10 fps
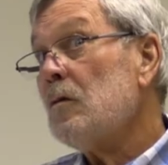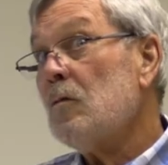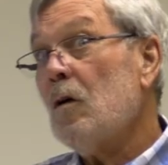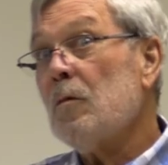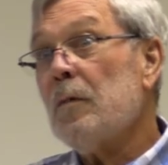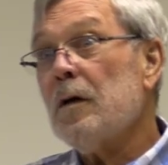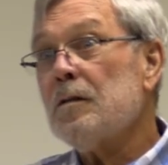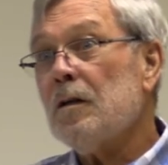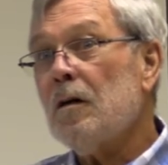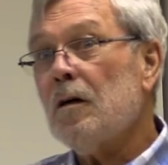
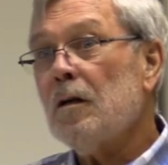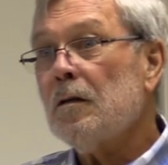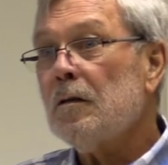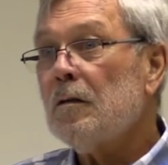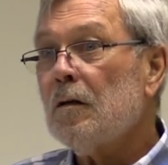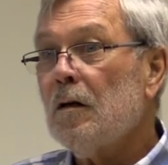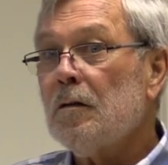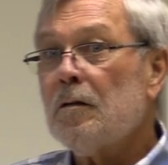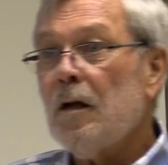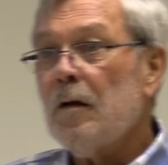roadbeds that are un,
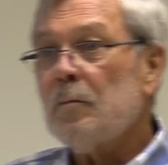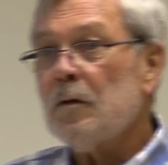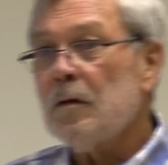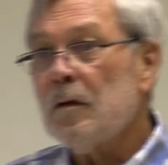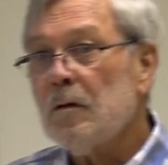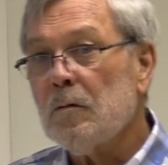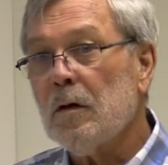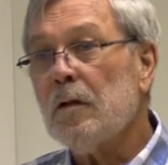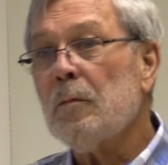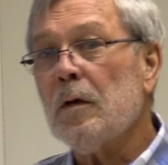untampered
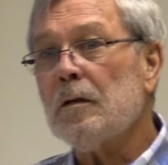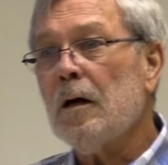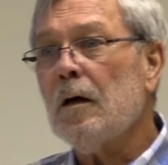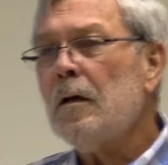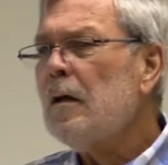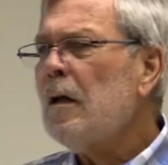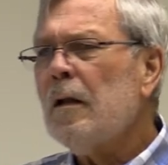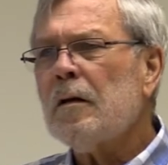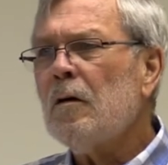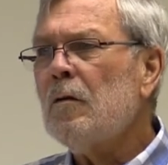with. But uh, I
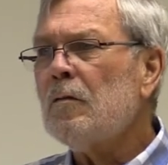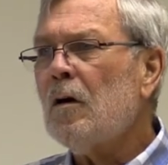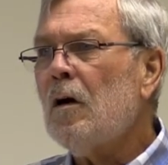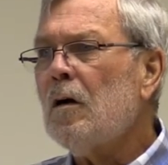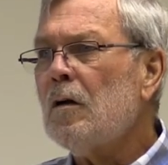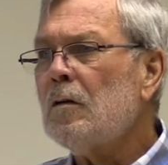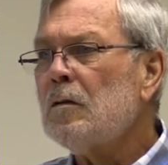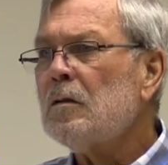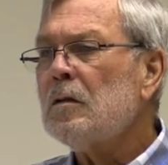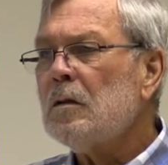think overall,
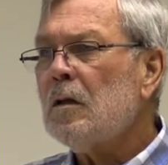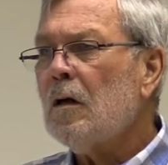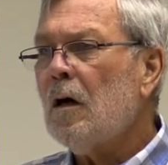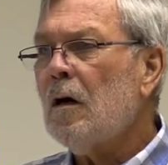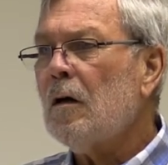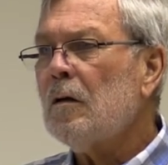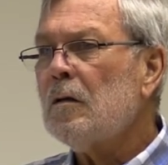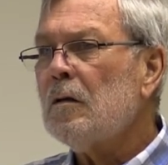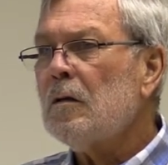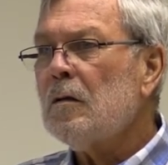uh,
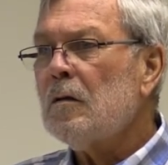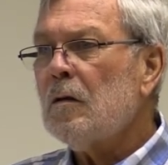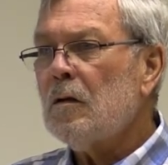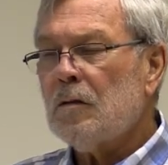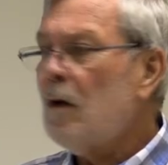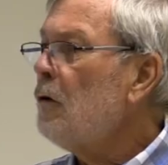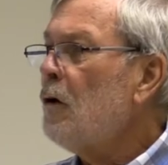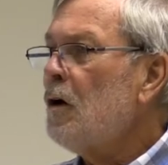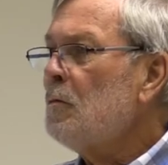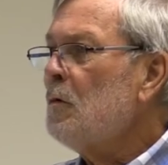it's all
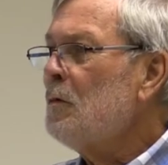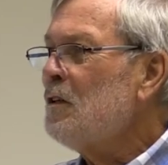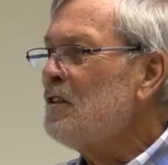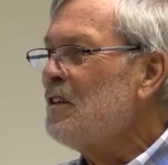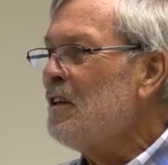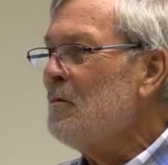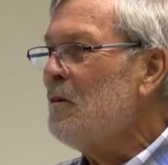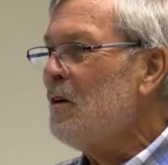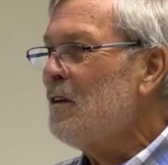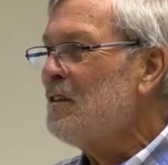automobiles anymore.